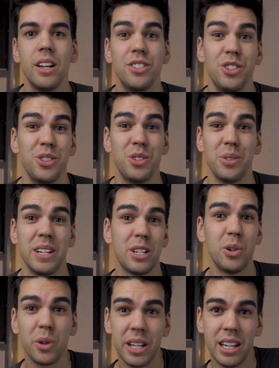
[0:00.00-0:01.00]
Do you do any
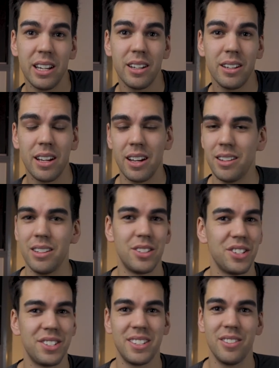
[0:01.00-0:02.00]
cooking?
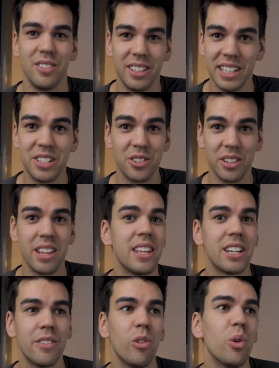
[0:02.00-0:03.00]
Just literally
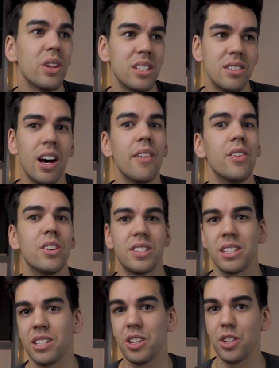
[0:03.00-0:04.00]
think of all these diverse
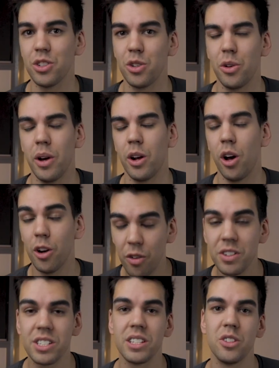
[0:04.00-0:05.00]
things that you can do, and
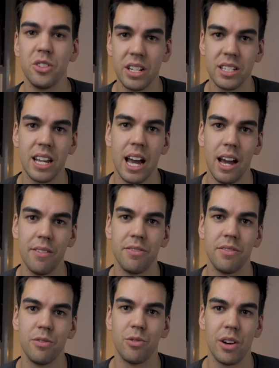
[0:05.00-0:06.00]
obviously you need to
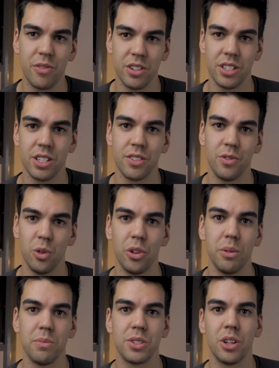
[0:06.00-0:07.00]
have references for
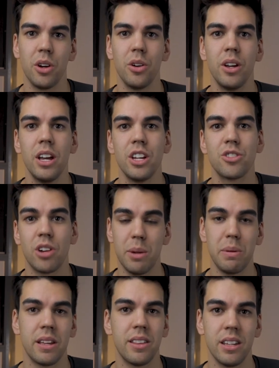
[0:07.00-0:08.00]
them, so try to
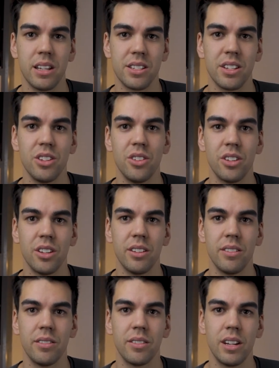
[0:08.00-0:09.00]
pick things that you
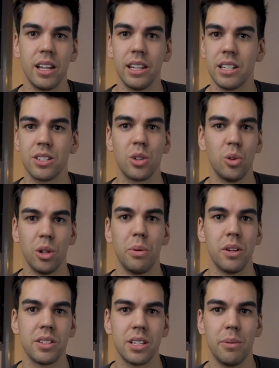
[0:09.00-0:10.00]
can at least call
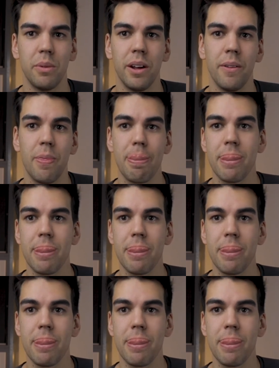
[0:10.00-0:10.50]
upon someone